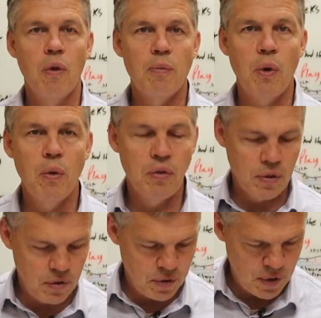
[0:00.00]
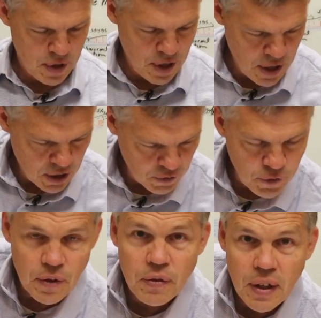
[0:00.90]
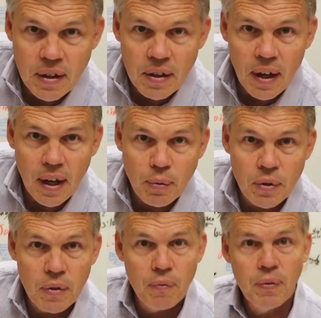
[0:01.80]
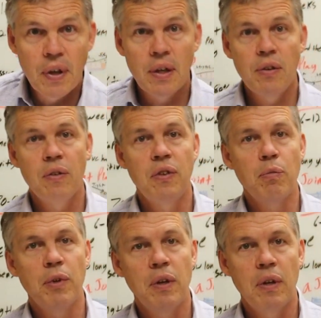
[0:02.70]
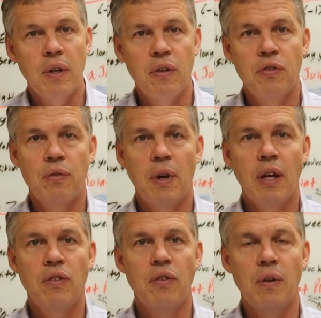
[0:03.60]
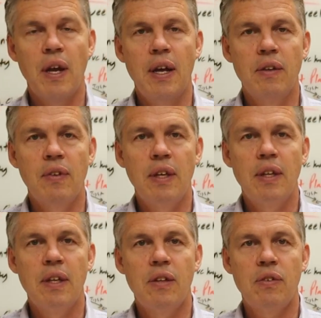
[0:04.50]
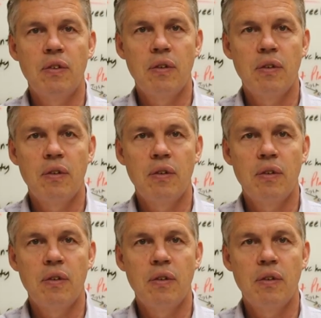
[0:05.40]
four motions 15 times. And then you're simply going to stretch your hands like this.